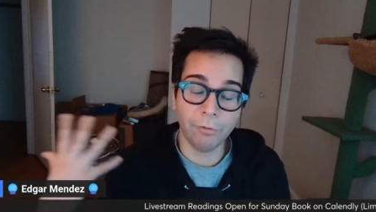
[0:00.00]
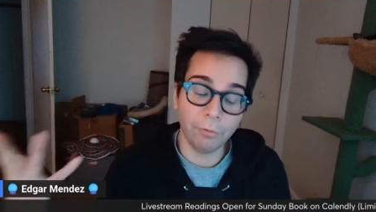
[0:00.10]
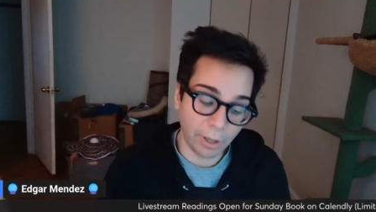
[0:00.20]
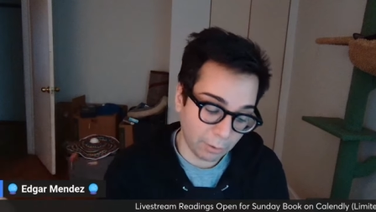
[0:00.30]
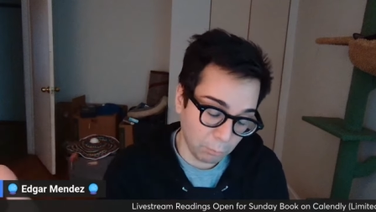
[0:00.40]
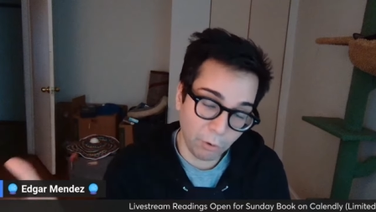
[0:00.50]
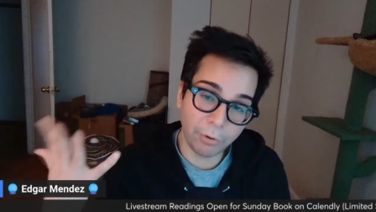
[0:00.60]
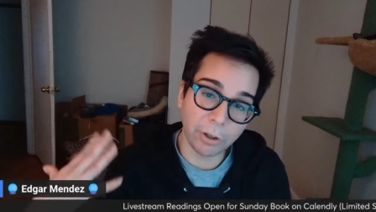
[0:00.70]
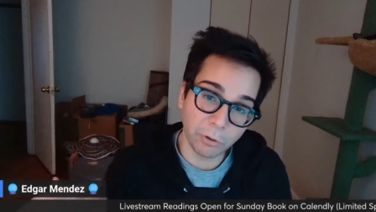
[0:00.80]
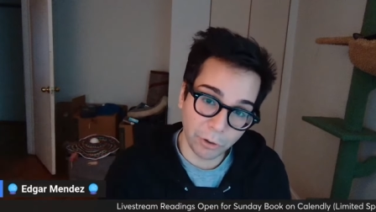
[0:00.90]
like
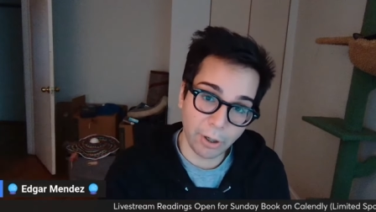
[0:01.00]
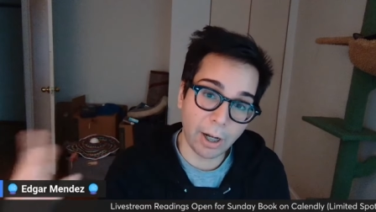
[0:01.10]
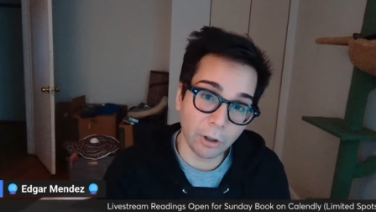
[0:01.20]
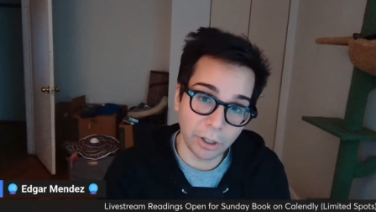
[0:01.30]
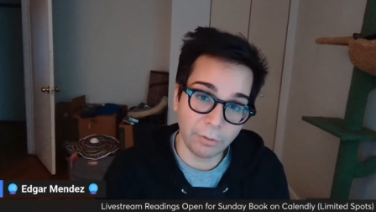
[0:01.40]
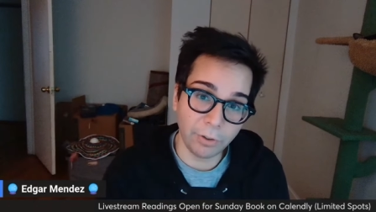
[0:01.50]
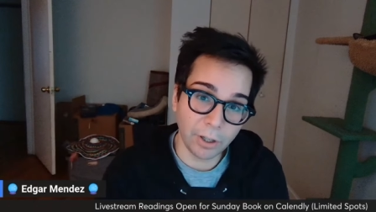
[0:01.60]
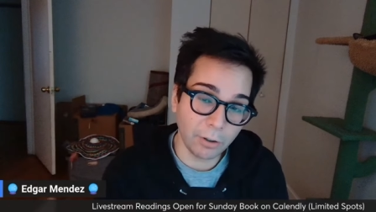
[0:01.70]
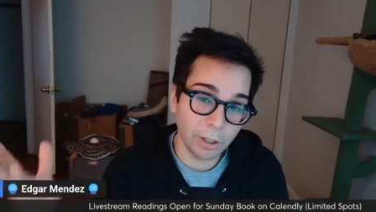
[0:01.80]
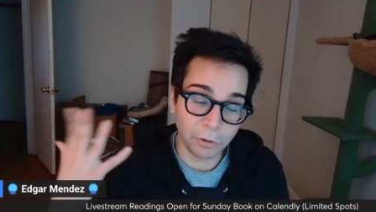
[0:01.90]
moving through your energy
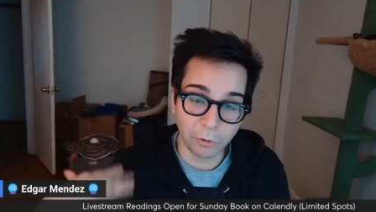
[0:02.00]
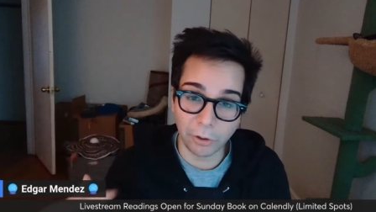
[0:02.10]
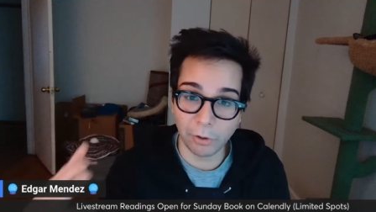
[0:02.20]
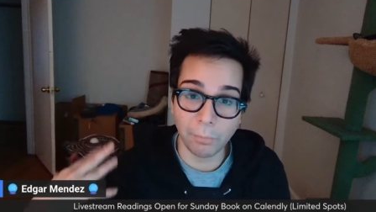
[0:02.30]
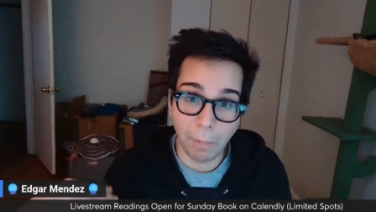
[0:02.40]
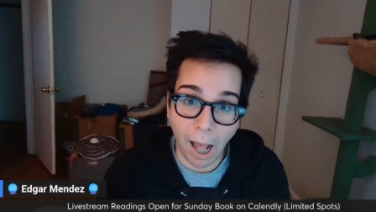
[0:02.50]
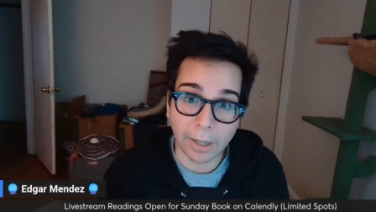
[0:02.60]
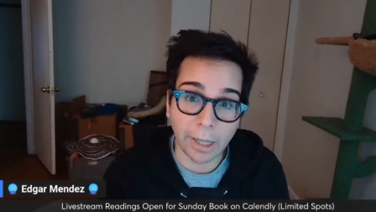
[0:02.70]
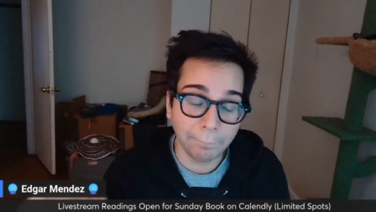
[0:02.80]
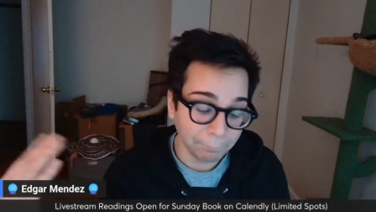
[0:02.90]
field and through your
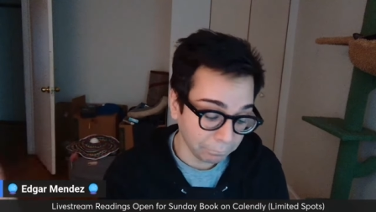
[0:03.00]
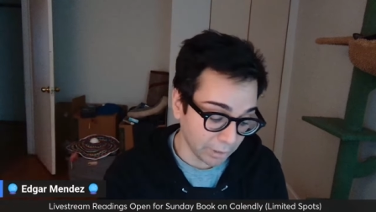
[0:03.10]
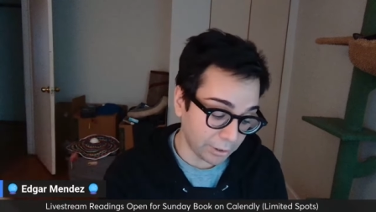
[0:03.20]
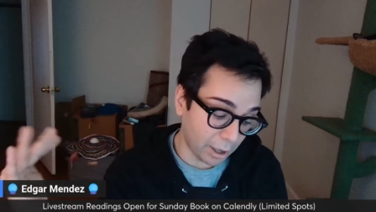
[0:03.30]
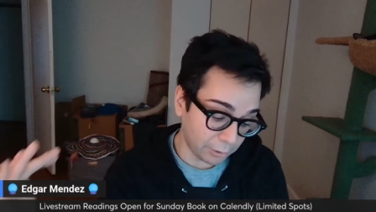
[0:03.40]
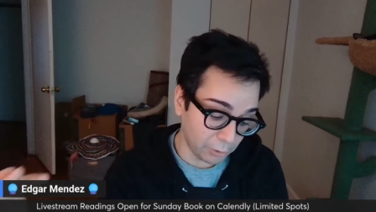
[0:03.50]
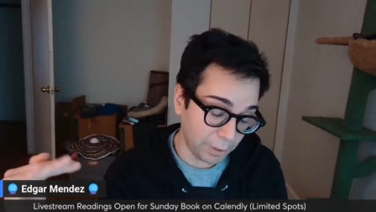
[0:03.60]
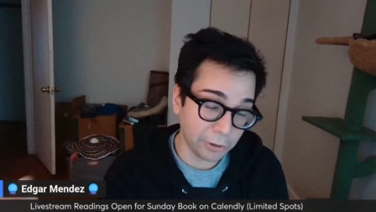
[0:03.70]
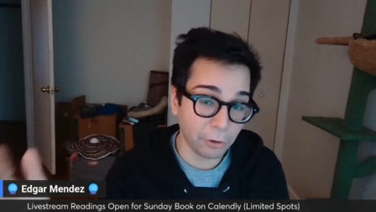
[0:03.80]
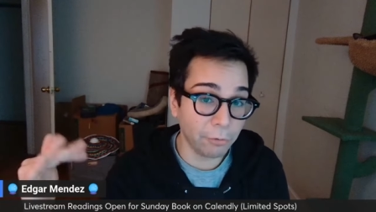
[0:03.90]
body. And I do
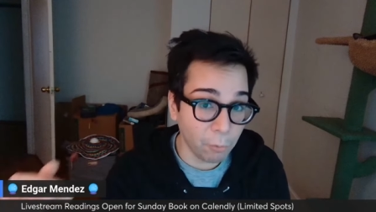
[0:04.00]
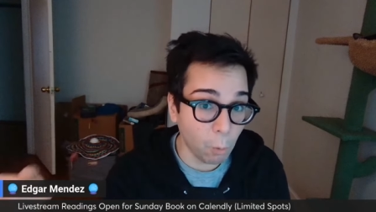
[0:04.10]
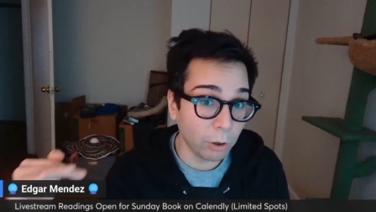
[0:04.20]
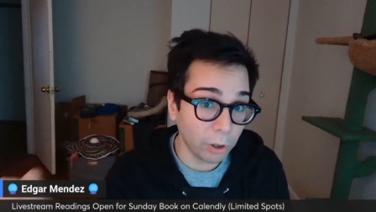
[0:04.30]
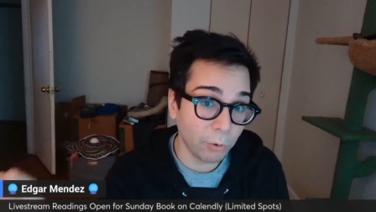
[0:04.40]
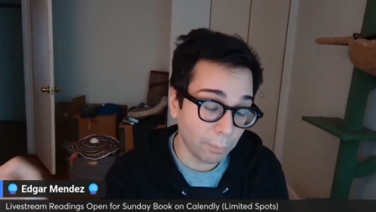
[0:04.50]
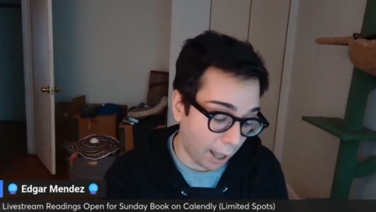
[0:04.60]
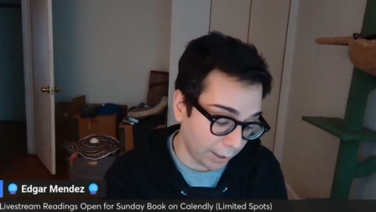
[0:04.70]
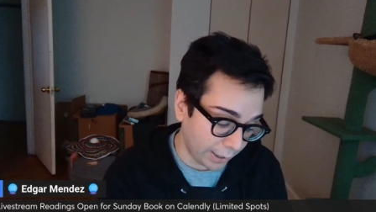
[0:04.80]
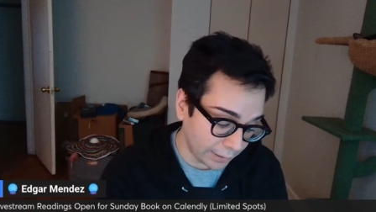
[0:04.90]
mean your four lower
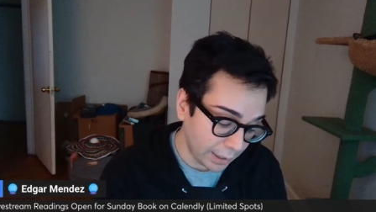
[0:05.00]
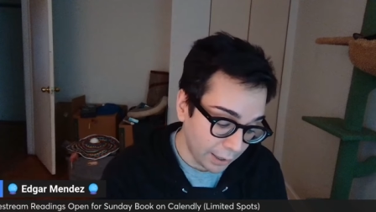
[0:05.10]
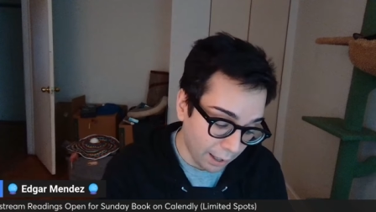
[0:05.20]
bodies.